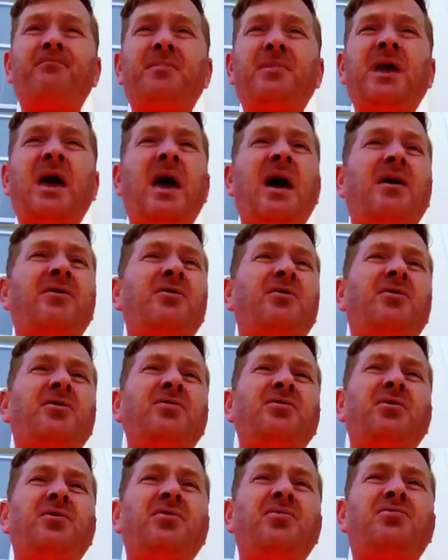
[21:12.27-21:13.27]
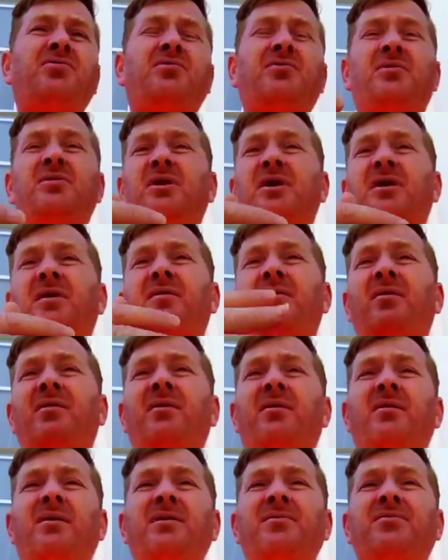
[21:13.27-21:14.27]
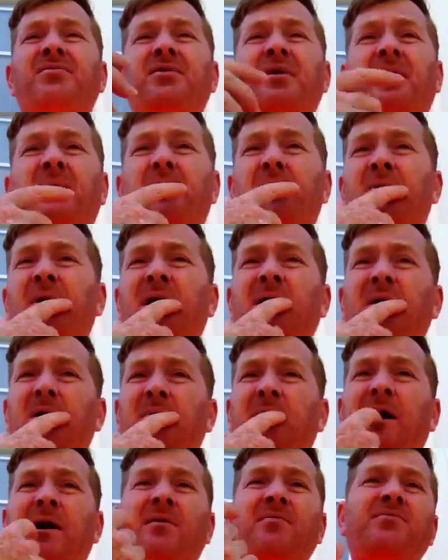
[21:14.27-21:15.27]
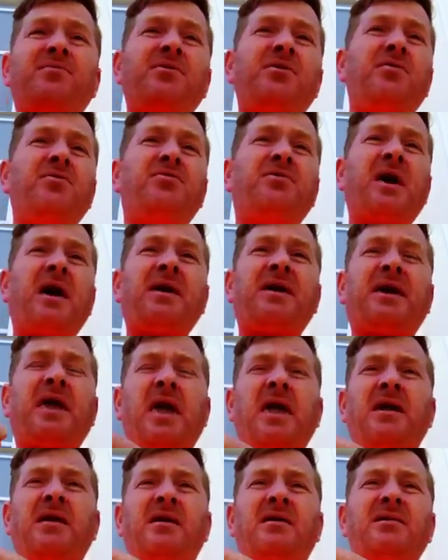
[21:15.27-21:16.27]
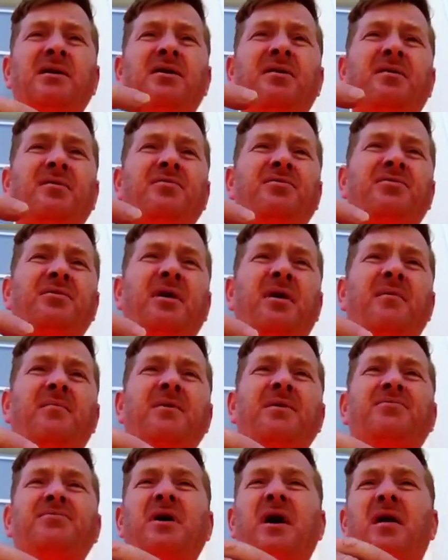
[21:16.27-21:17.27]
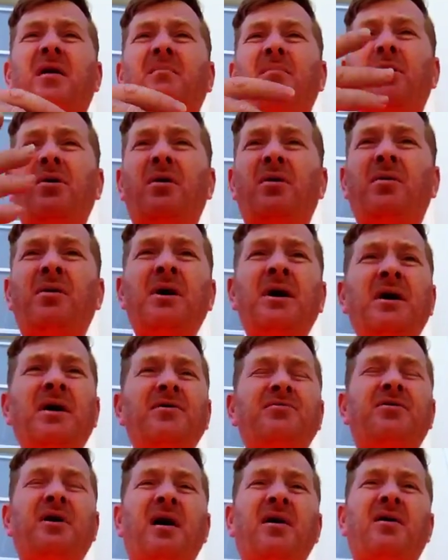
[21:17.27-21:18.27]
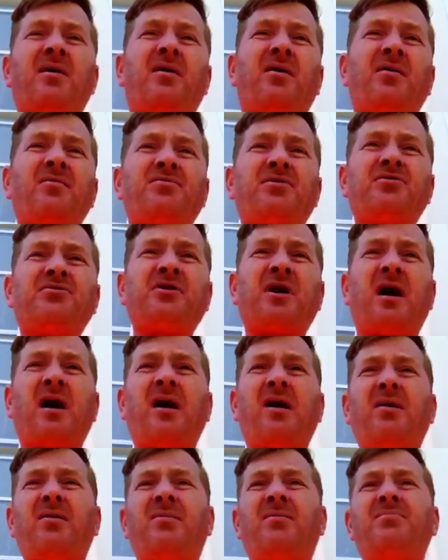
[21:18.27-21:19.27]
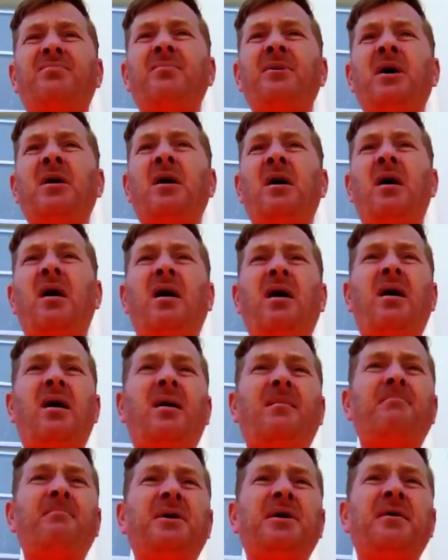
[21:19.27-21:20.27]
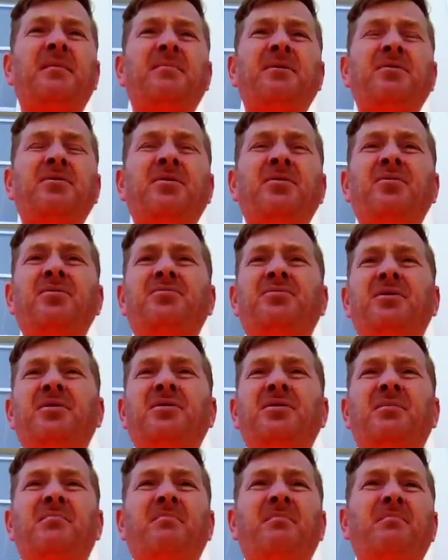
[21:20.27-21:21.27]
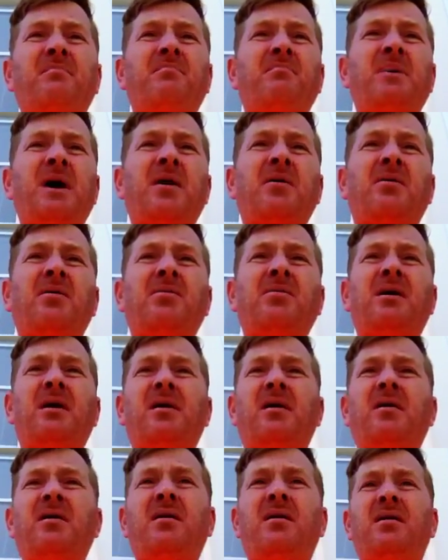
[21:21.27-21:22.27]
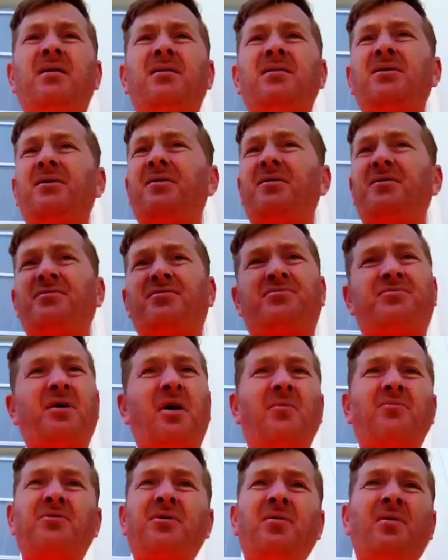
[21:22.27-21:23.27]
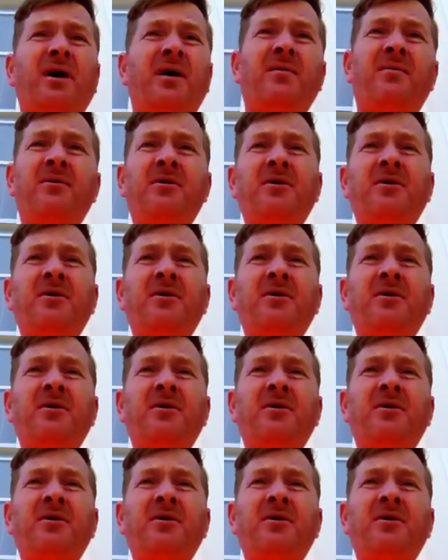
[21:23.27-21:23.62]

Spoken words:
Yeah, you can use glitter and stuff around the mouth. Use that cake glitter stuff. It's edible. It's not going to hurt the child. But if you're using the metal glitters, don't do it.